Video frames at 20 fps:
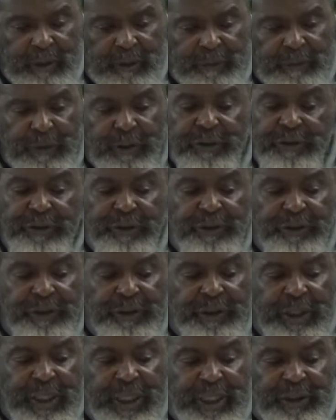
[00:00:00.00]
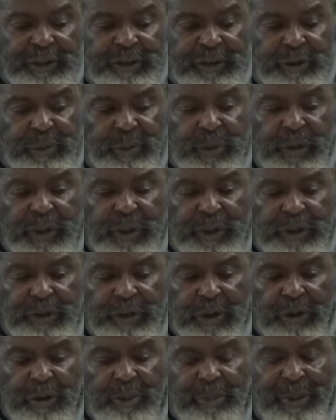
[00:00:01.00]
for instance, the things that we're going to
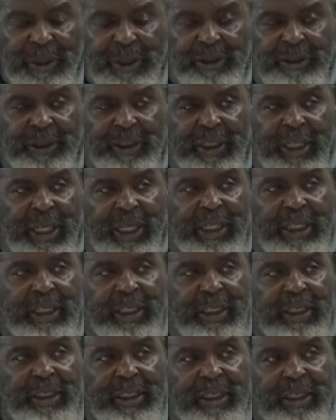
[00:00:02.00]
talk about tonight,